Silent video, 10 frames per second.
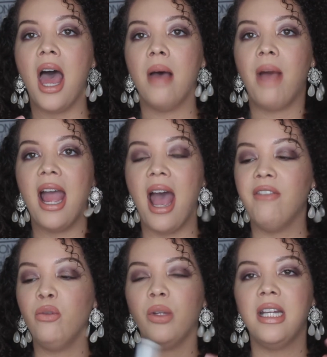I
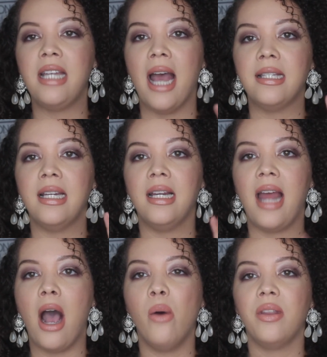haven't really tested it
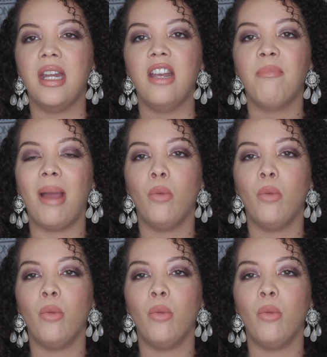out with any of my